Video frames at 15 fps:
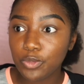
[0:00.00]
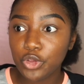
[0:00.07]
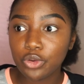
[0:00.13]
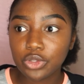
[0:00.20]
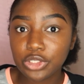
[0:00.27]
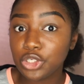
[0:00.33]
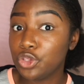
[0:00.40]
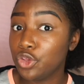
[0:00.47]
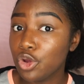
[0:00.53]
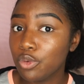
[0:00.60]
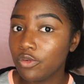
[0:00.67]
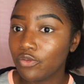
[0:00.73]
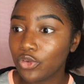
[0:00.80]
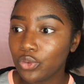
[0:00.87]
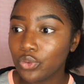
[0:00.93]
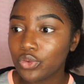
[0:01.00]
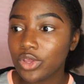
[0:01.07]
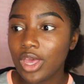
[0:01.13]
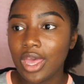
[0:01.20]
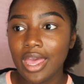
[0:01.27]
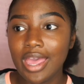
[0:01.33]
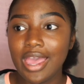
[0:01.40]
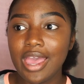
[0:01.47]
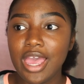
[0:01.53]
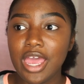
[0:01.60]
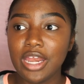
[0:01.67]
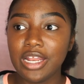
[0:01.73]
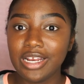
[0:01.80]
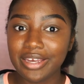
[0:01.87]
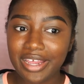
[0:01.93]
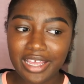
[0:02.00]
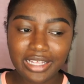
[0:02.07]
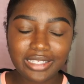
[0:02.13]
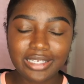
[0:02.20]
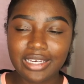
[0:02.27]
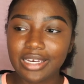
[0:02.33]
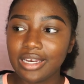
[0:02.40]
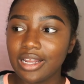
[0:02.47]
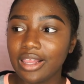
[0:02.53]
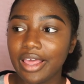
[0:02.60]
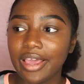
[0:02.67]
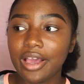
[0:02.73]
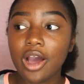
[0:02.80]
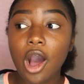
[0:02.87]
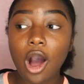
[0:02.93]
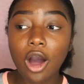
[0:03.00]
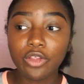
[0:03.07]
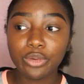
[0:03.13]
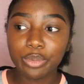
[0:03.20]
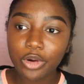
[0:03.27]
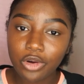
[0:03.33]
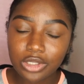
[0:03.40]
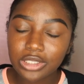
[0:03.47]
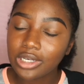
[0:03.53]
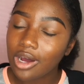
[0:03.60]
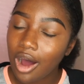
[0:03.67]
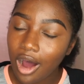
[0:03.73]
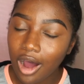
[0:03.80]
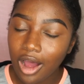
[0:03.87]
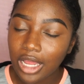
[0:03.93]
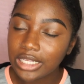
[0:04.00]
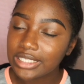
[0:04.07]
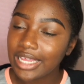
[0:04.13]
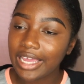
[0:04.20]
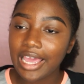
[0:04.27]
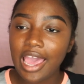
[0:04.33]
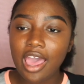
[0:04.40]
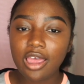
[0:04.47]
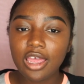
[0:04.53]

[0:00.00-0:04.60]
you'll see their reviews and dates and like all the pros and cons like